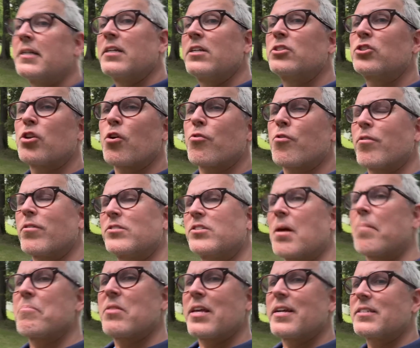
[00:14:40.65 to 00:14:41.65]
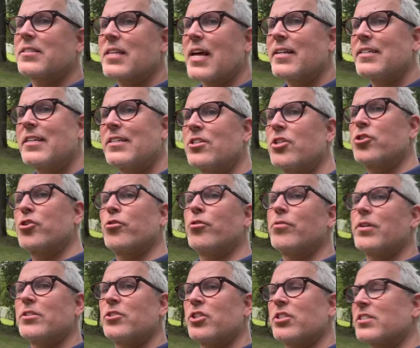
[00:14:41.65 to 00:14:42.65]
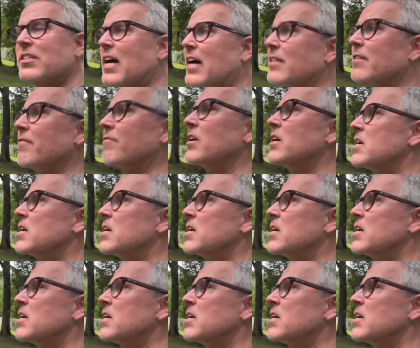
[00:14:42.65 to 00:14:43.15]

So there are some things I need to do to just kind of